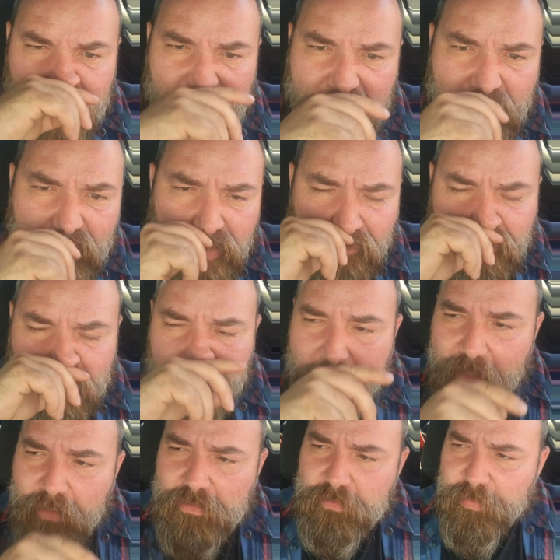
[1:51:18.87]
Alpha
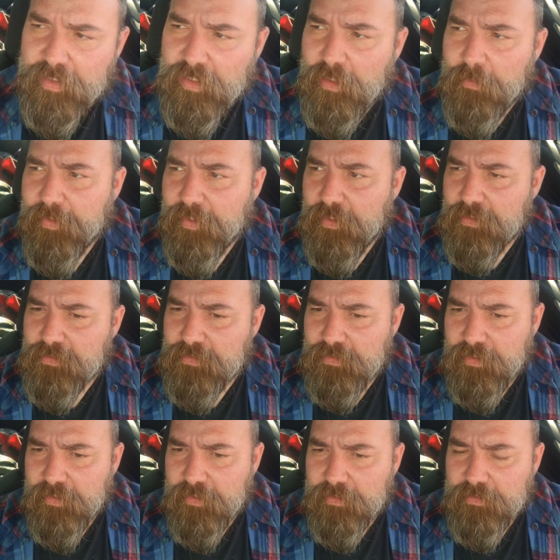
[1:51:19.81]
males becoming
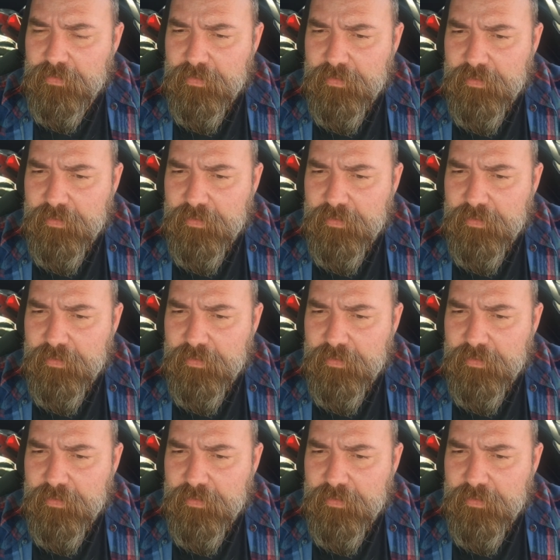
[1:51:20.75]
extinct.